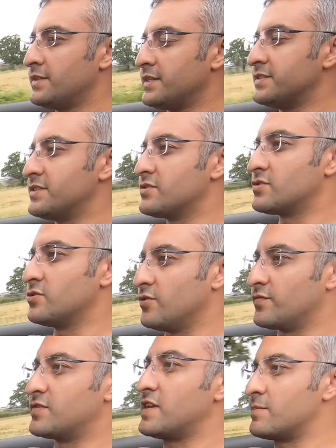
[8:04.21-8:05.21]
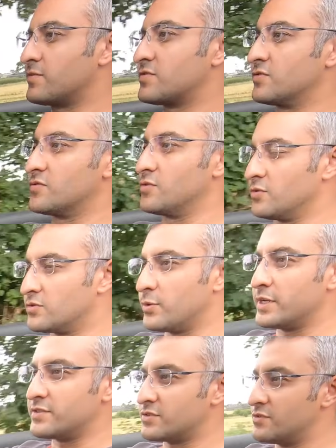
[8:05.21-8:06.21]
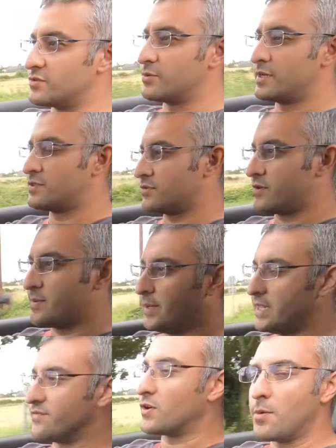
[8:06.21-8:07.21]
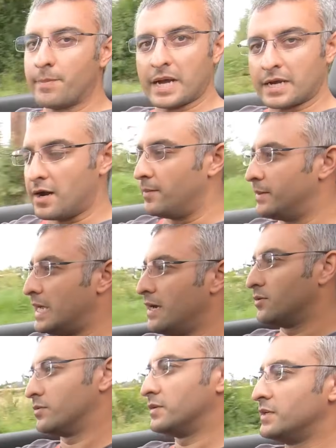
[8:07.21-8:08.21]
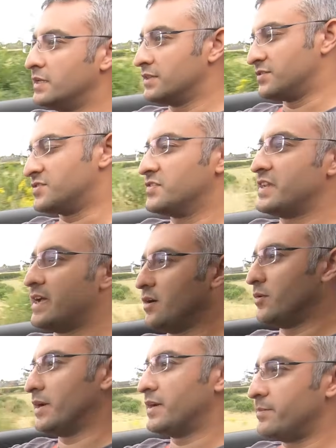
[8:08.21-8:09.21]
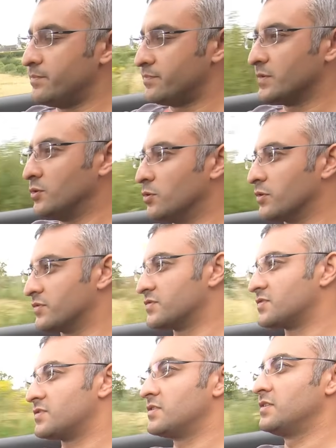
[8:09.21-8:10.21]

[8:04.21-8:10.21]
They did sort of dip to sort of 22, 23, but they've gone back up now. This is now August